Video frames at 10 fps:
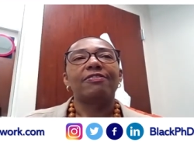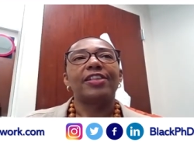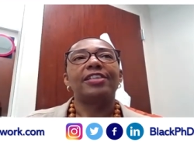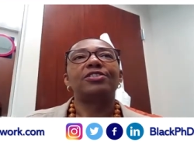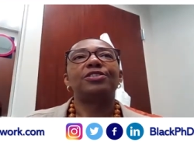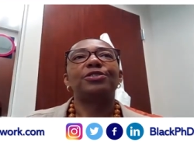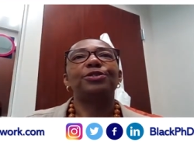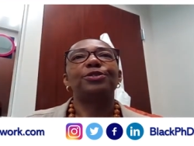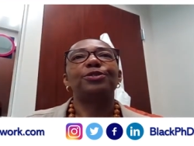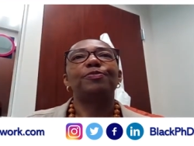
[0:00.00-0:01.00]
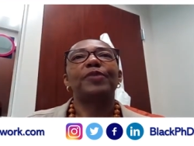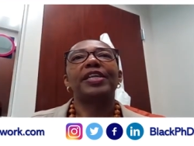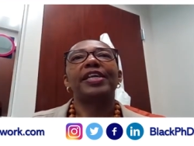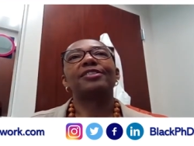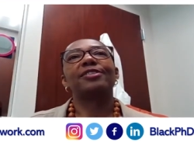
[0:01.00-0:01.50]
led to
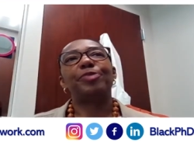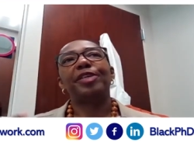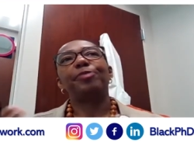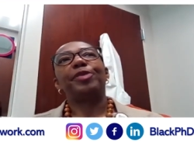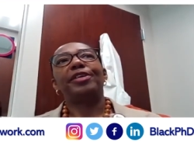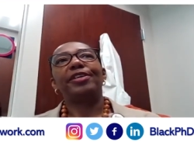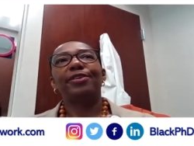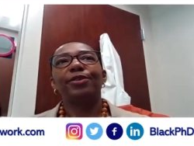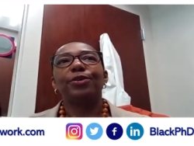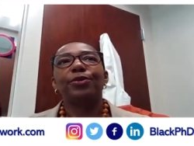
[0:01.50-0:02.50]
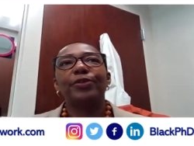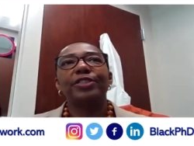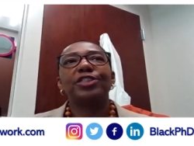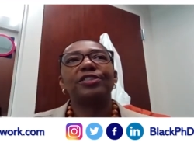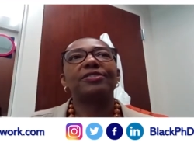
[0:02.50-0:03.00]
my next big, big,
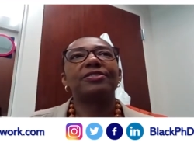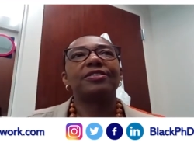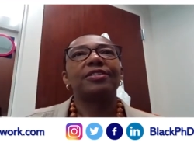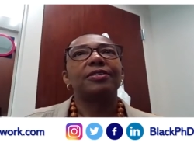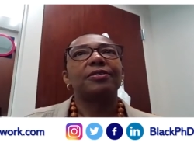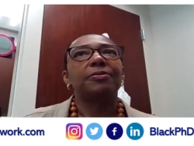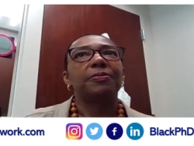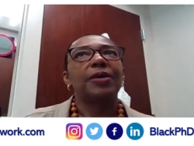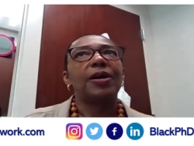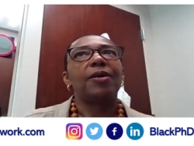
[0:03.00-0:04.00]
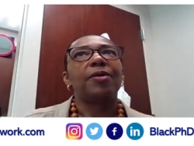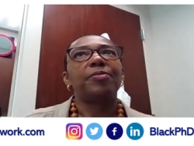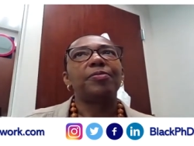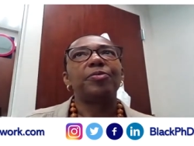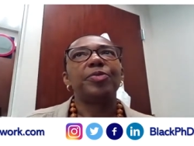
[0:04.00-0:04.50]
which is
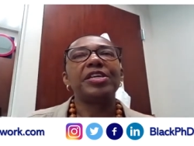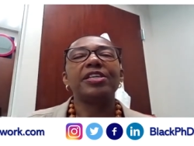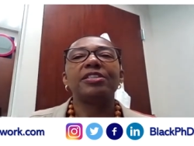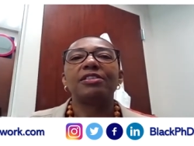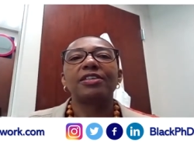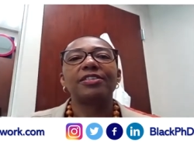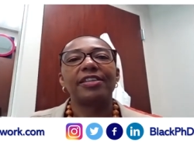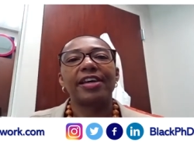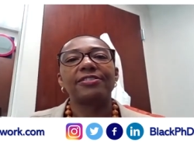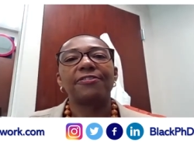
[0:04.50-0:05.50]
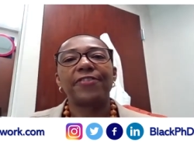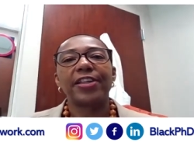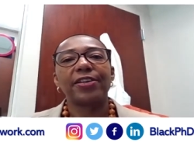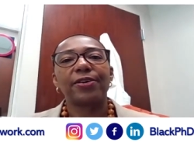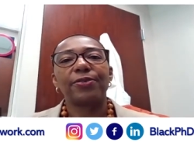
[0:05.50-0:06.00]
um, being inducted as a
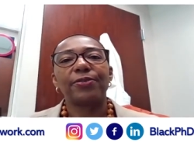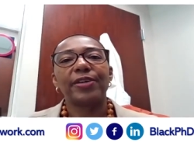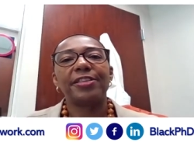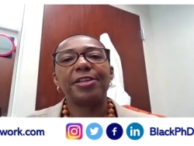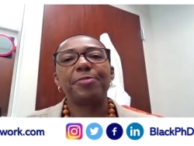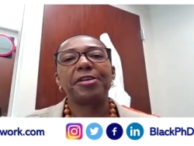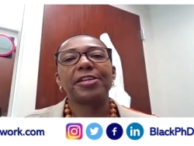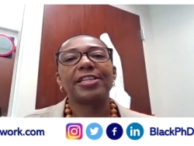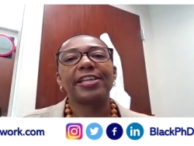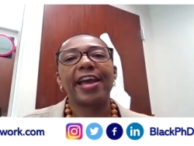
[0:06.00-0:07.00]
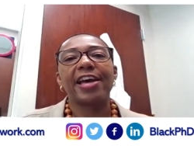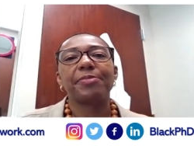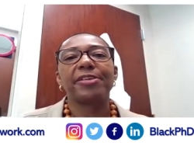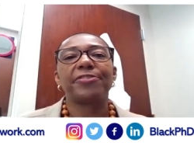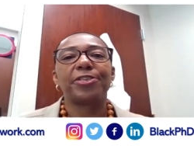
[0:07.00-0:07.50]
fellow in the American
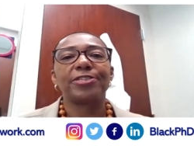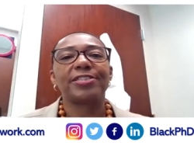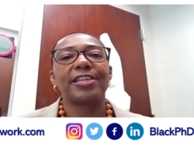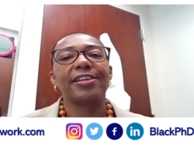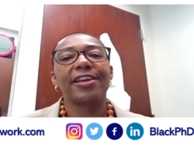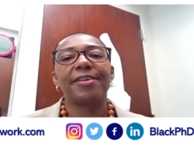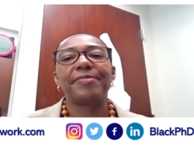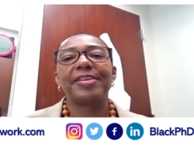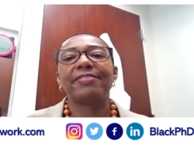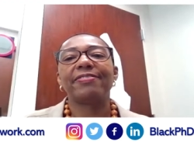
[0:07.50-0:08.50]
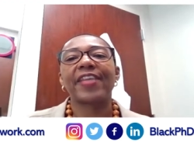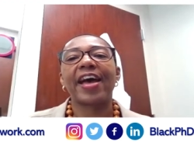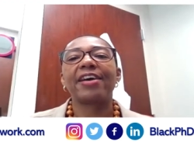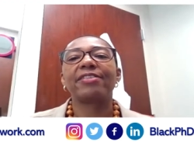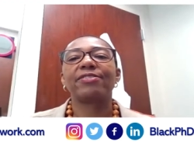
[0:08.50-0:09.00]
Academy of Nursing. I mean,
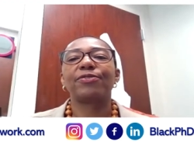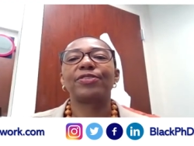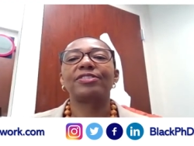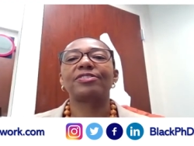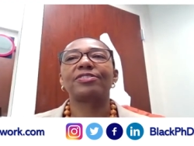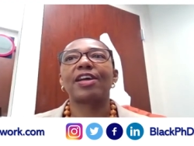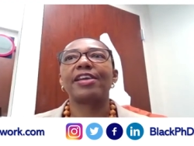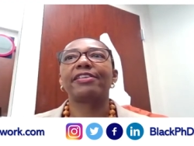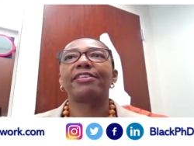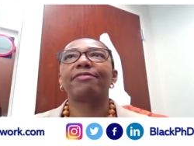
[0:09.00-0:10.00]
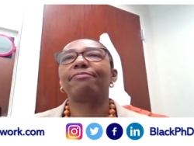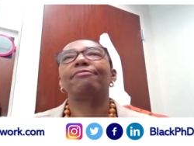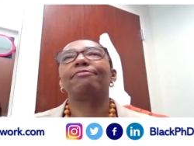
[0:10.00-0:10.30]
that was like